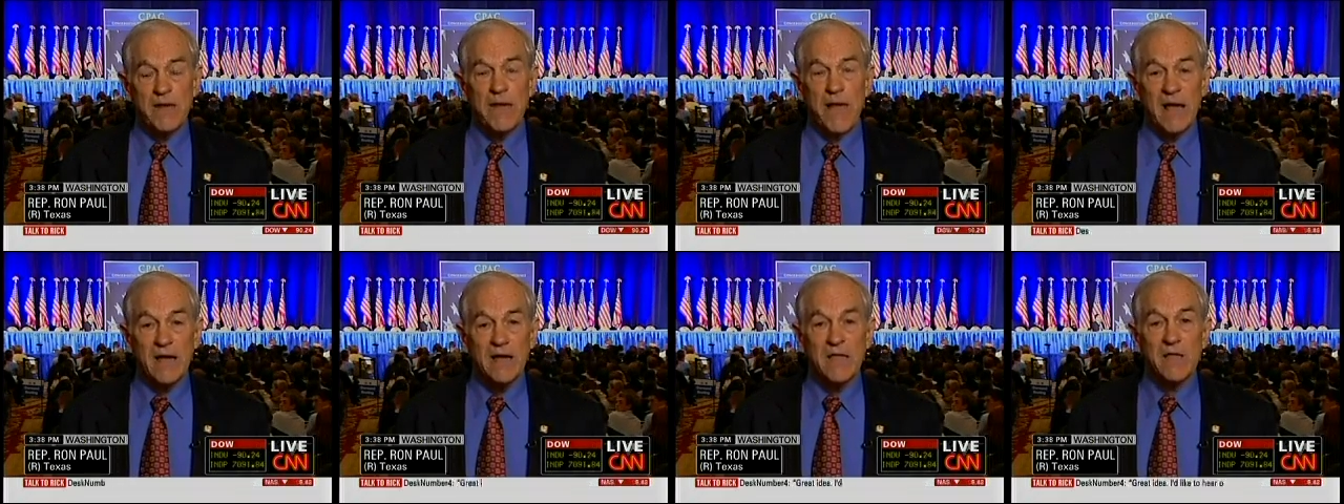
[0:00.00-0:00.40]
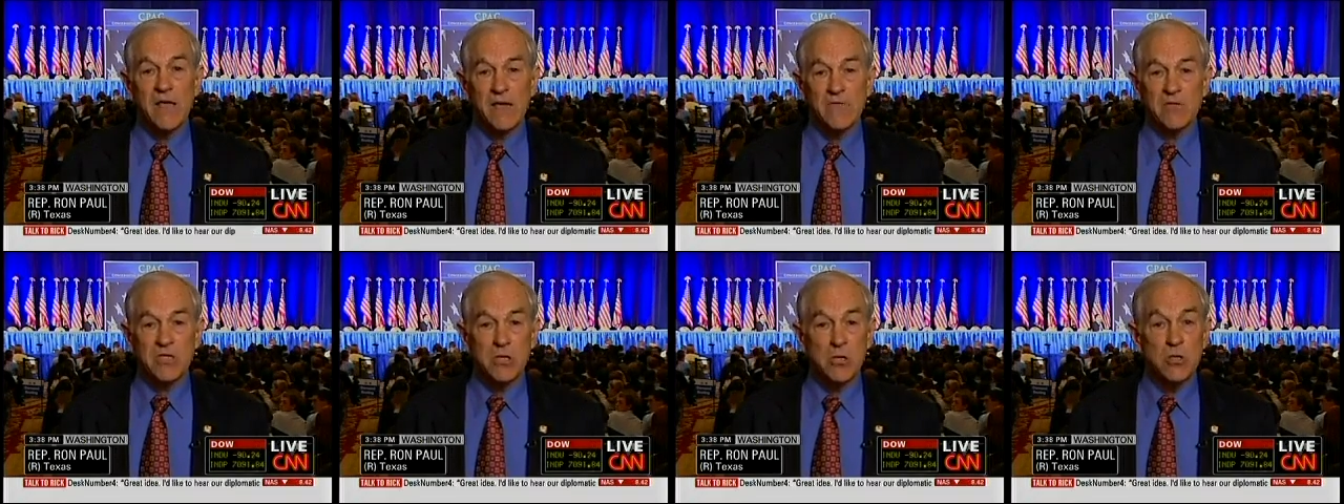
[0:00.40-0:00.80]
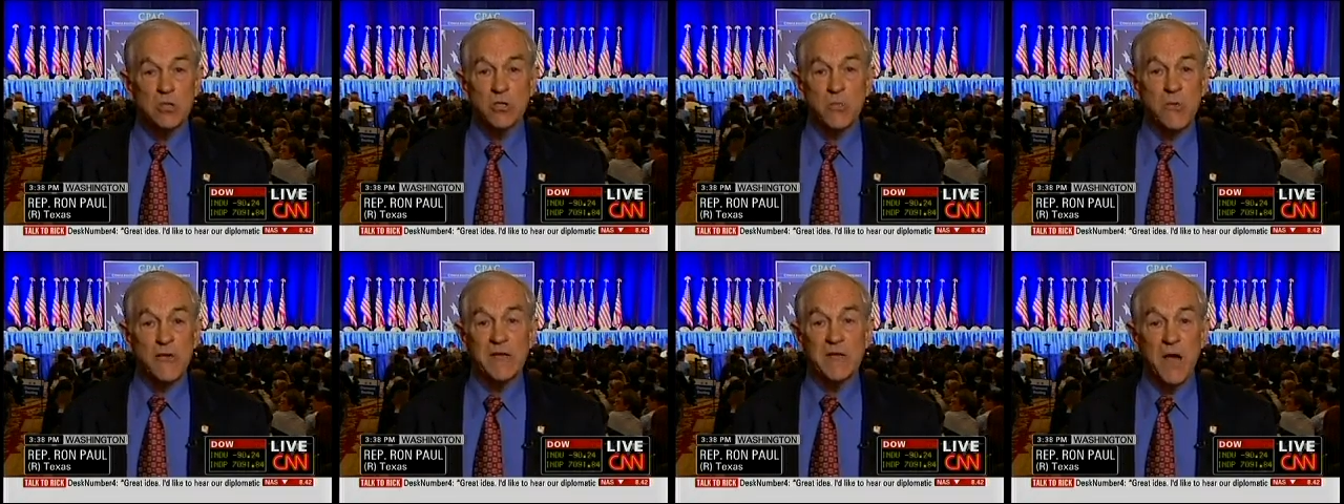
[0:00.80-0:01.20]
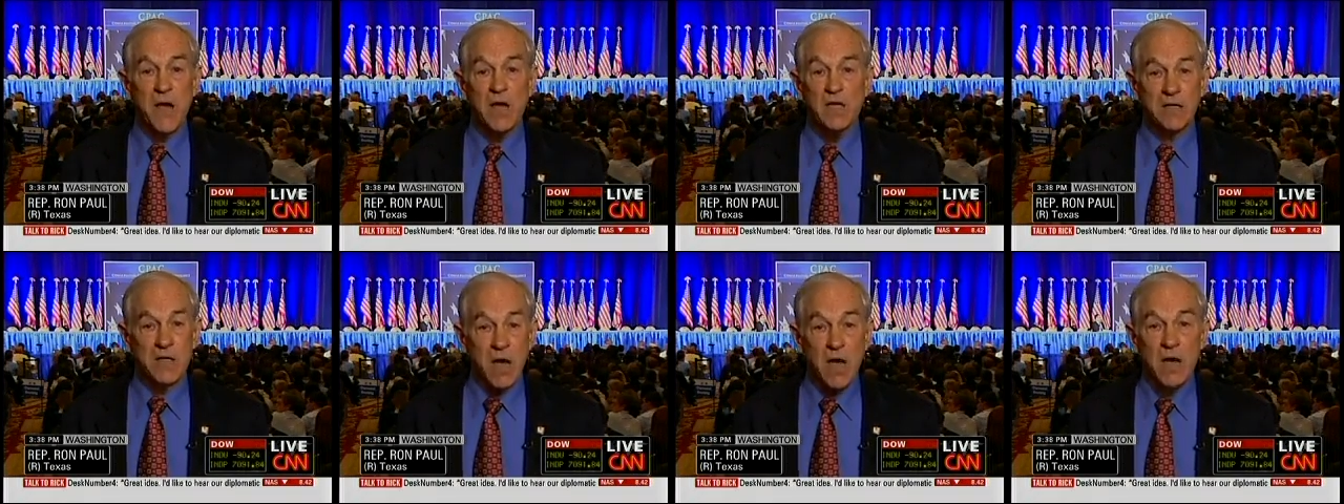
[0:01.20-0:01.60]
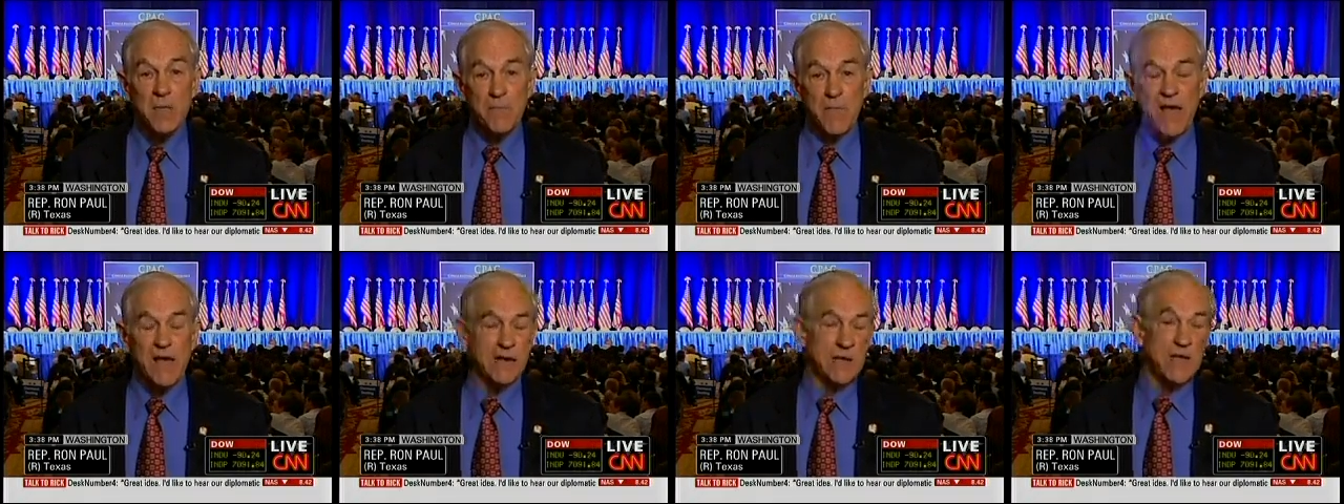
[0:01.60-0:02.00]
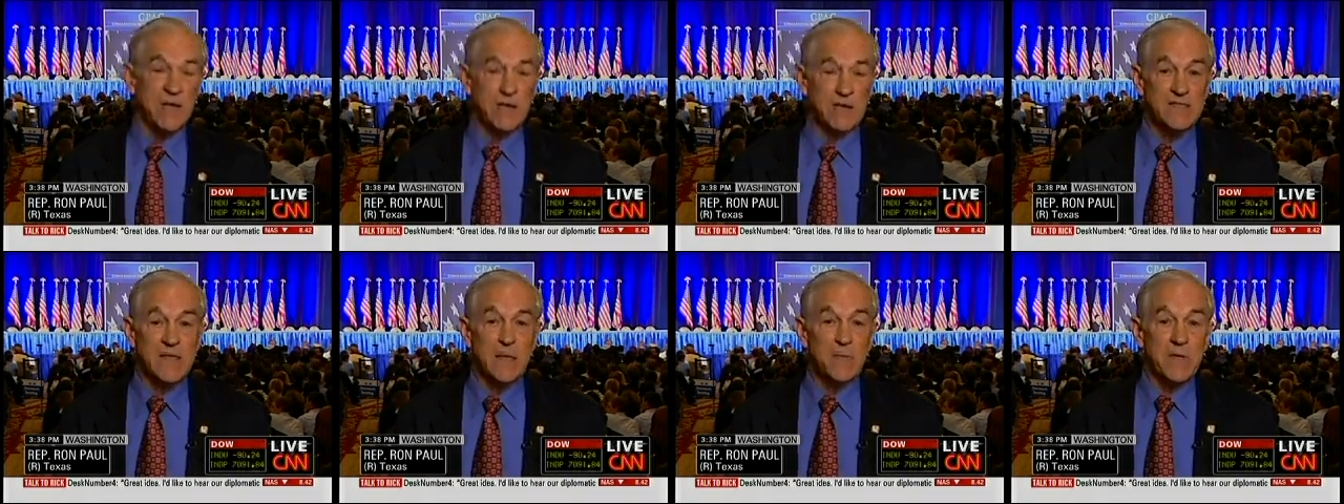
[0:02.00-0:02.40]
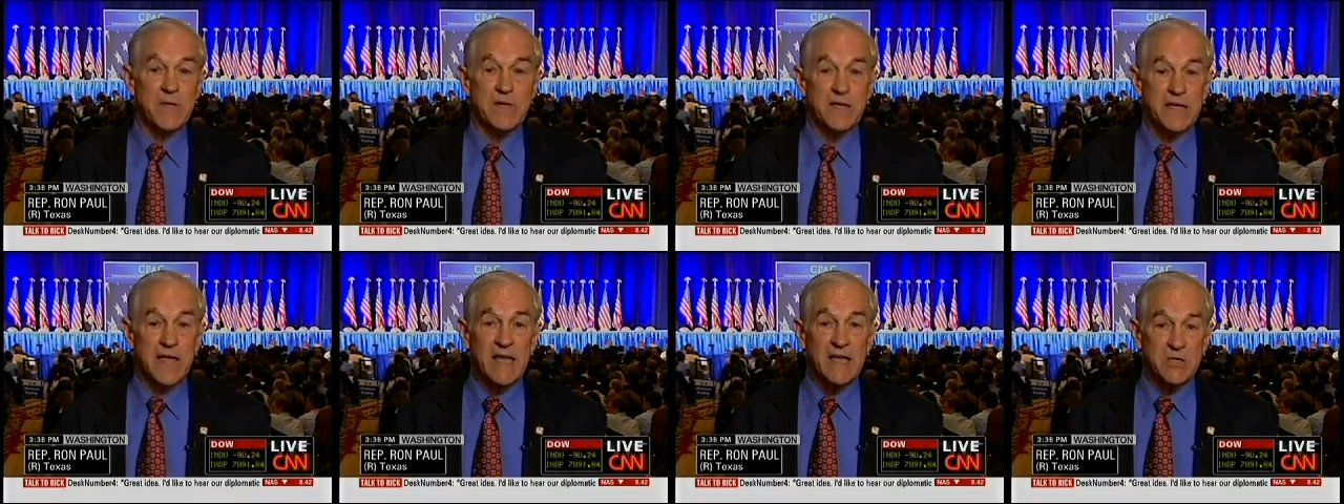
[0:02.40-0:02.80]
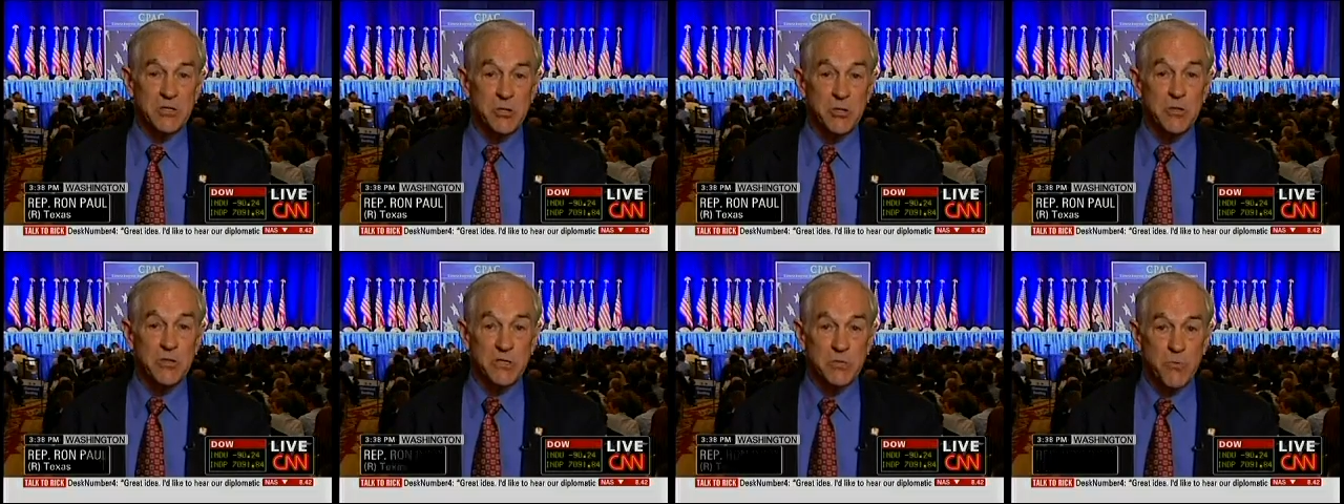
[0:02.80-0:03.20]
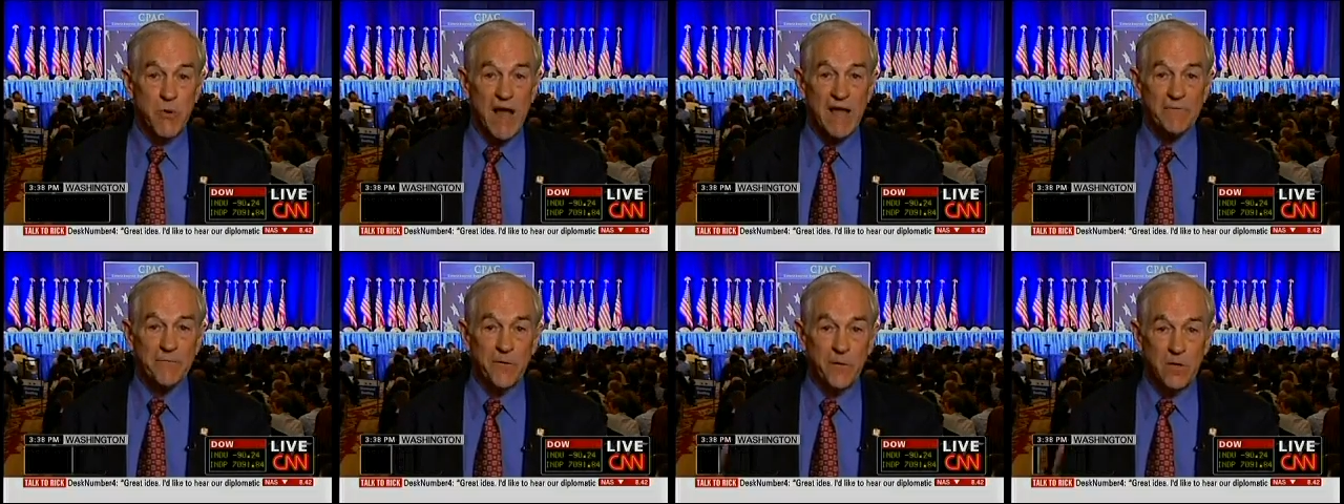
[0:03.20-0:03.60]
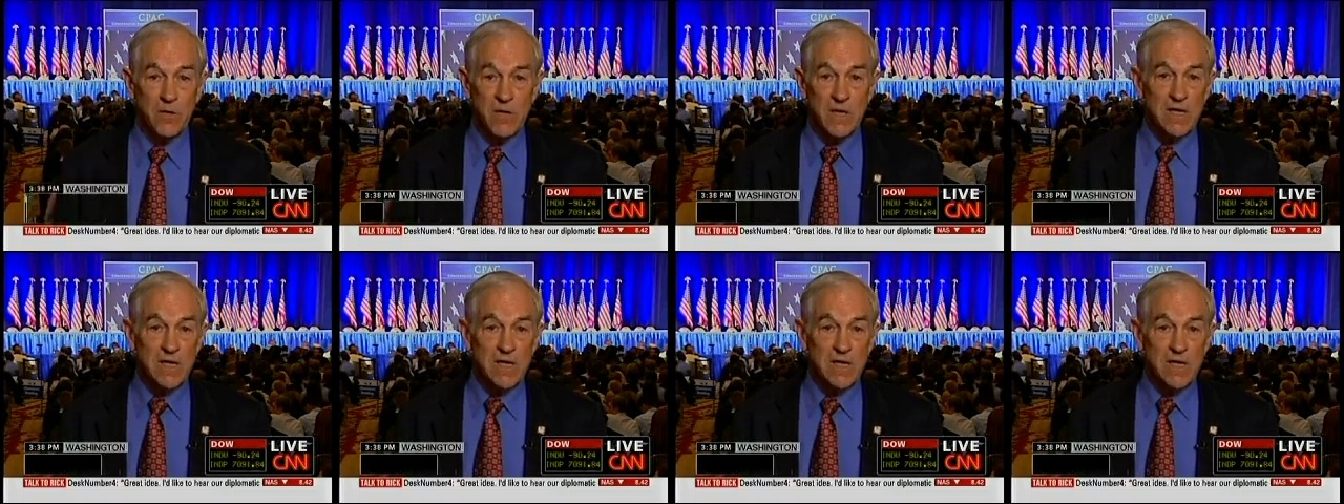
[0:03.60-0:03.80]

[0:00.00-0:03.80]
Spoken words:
How can you have a soldier be non-combat? Does that mean he can't shoot his rifle?